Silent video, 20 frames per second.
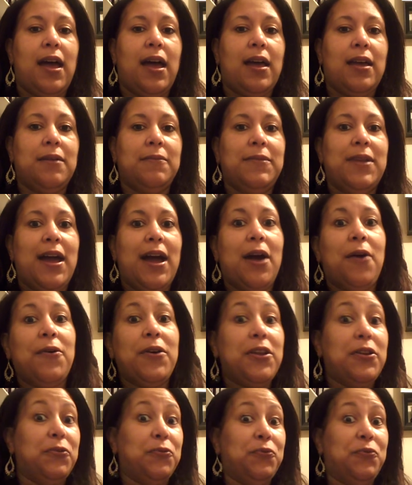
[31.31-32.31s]
I am now
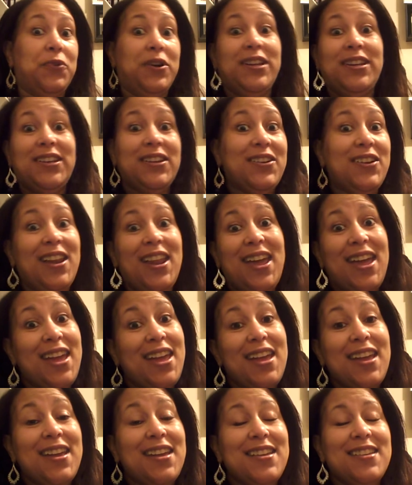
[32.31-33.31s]
in
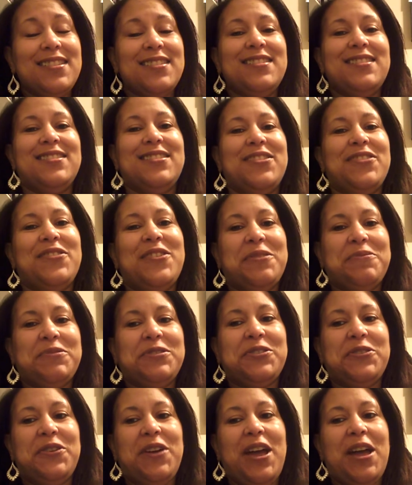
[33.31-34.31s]
Wonderland, so I'm
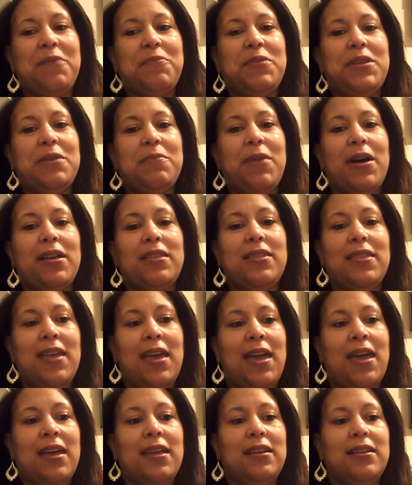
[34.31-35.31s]
so happy about
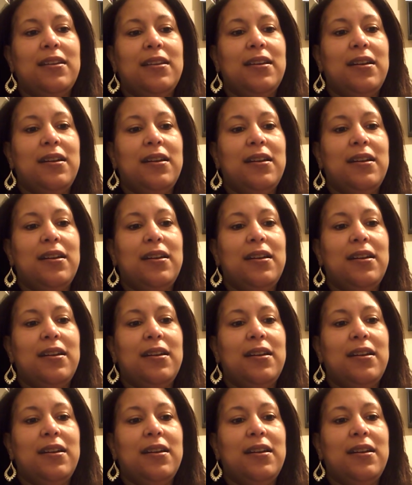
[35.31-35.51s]
that.